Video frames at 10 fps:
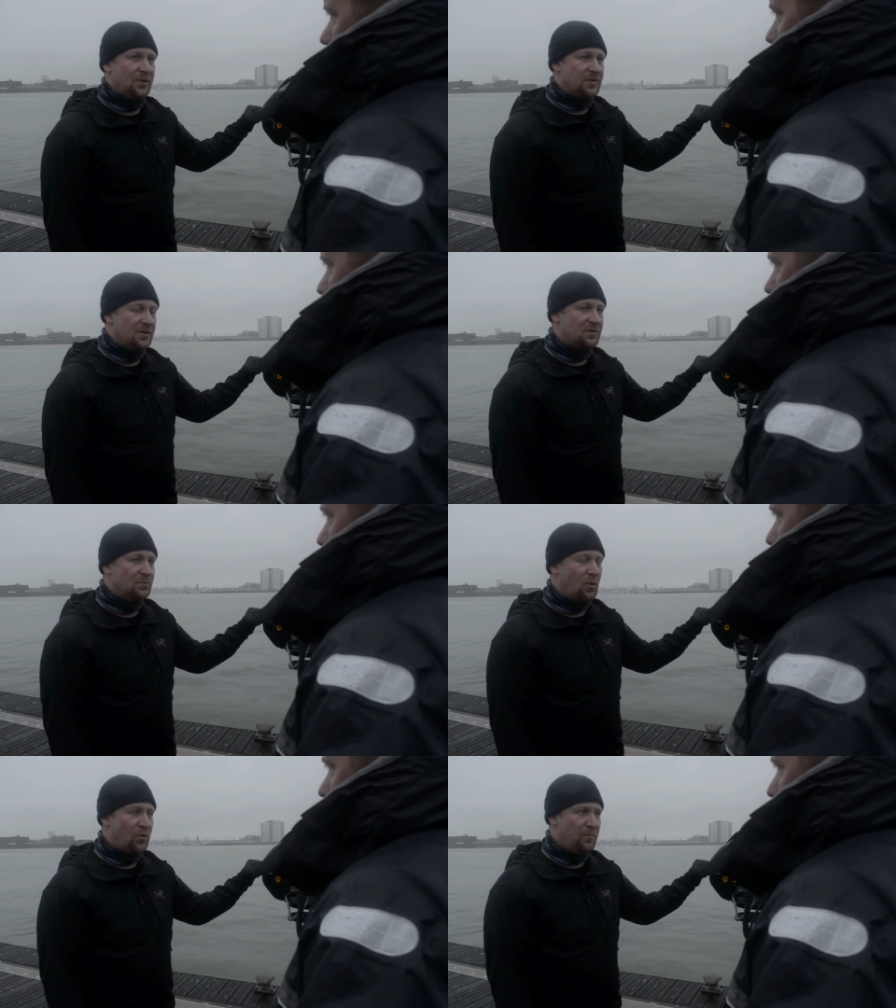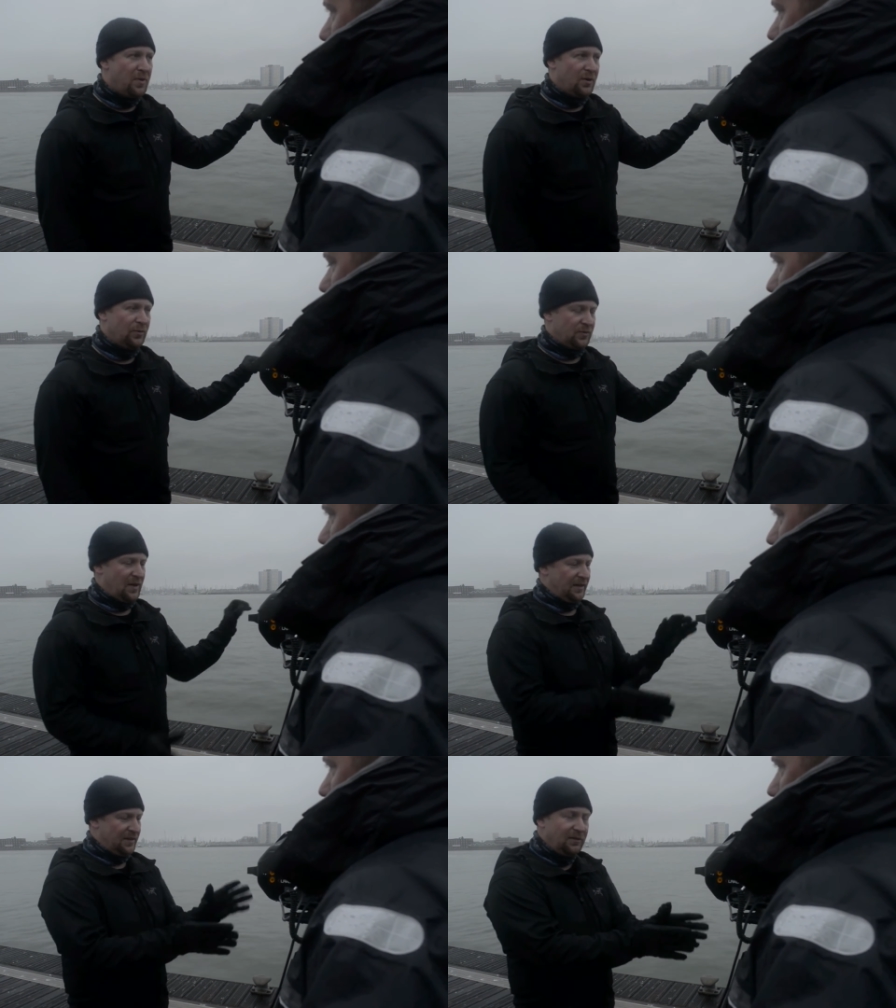It's, it's more about
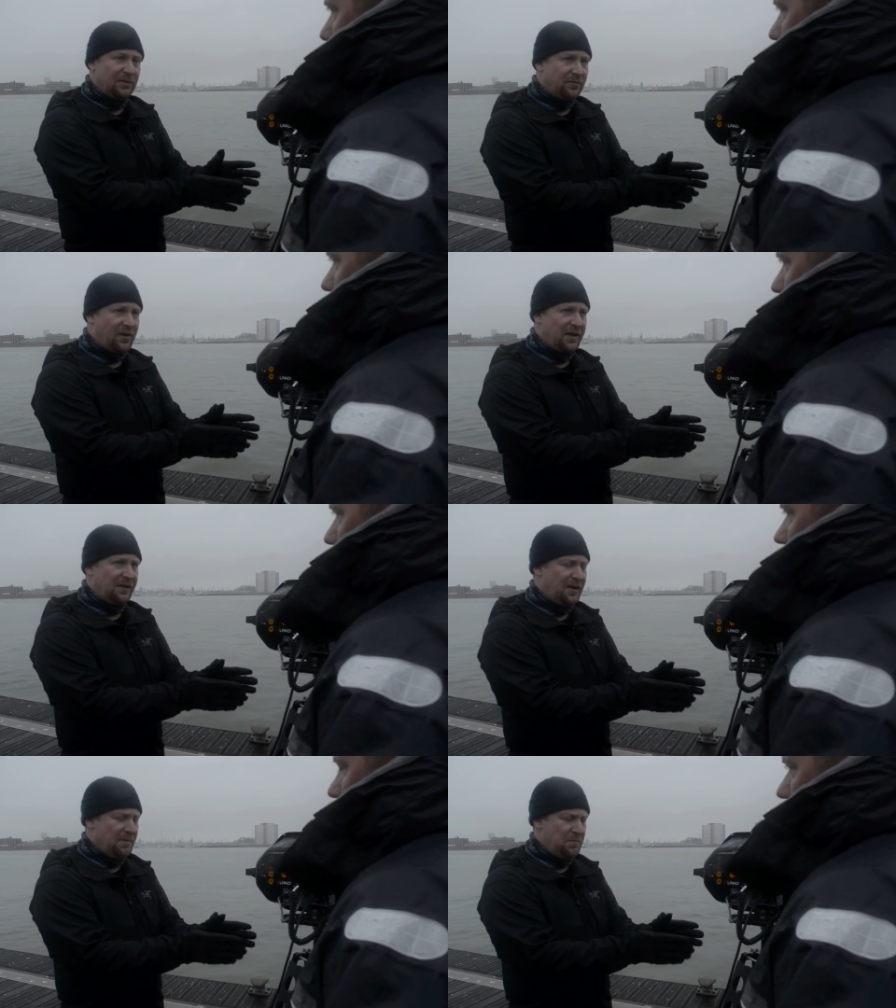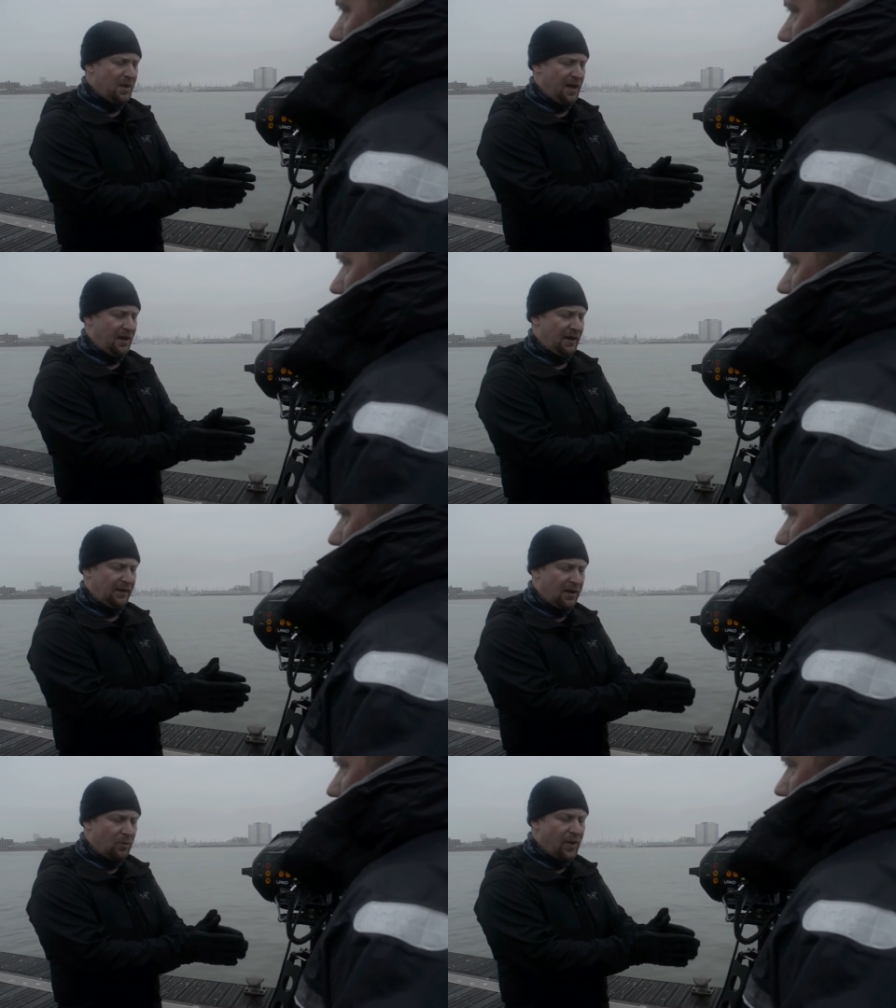identifying them and, then
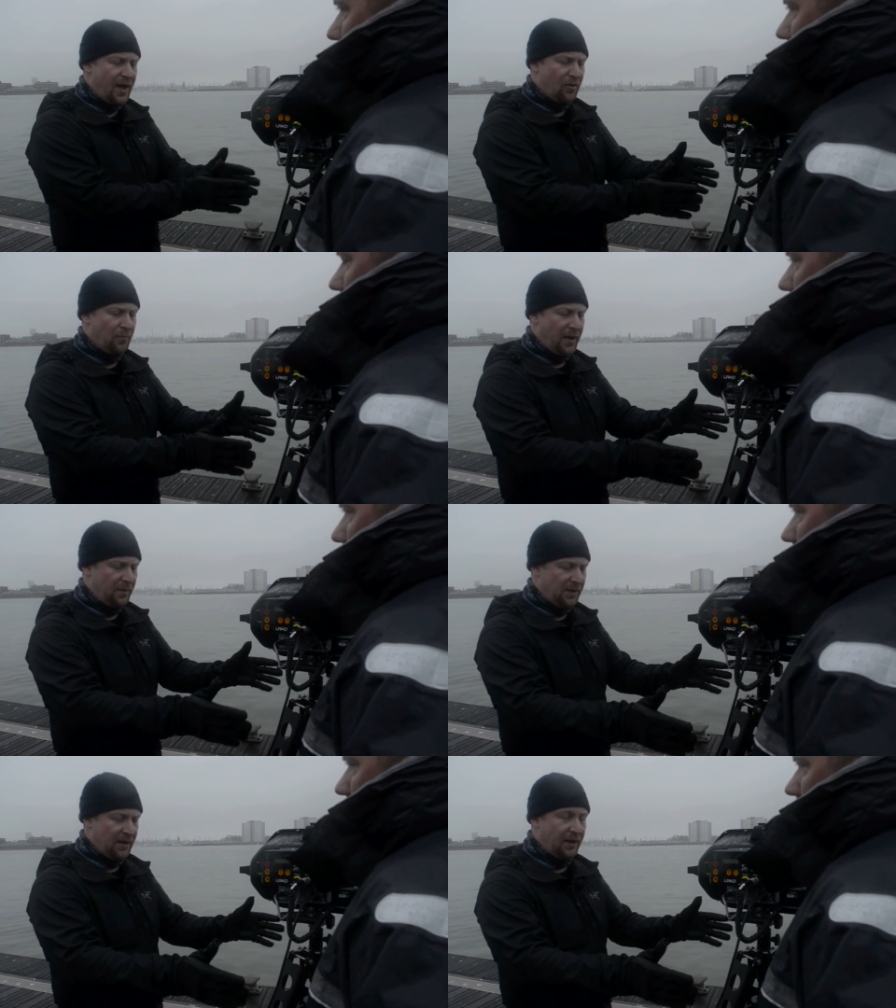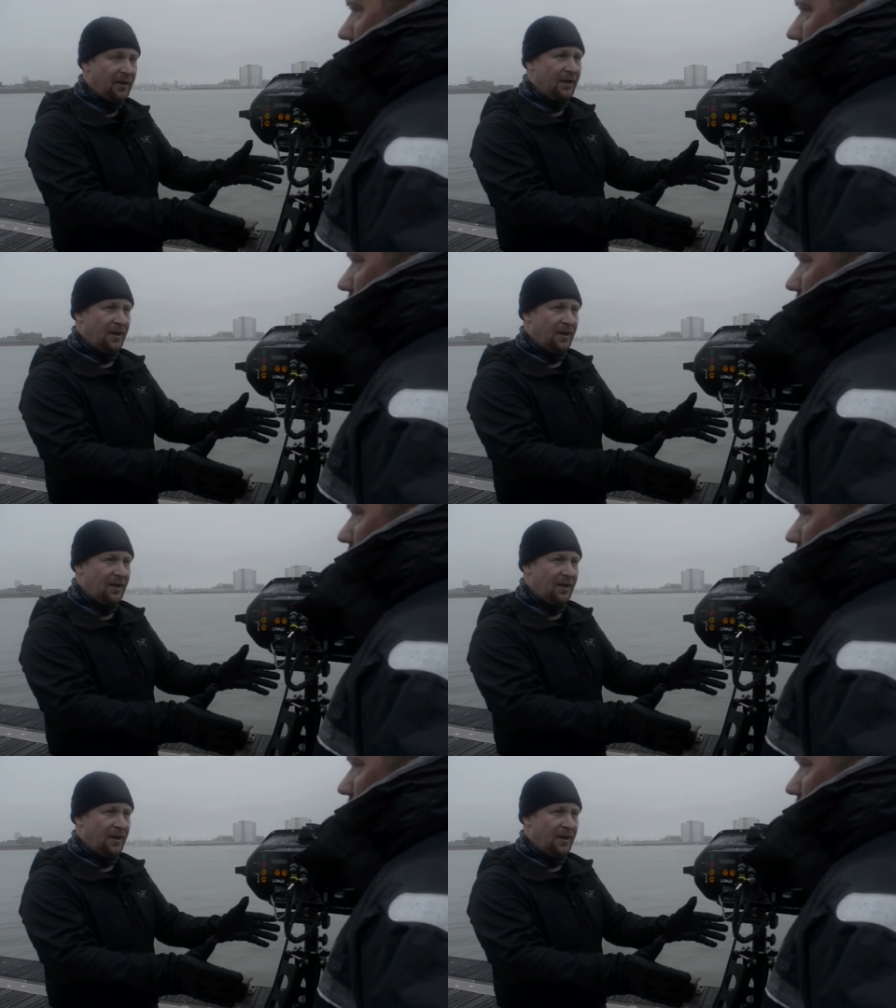get away of maybe the,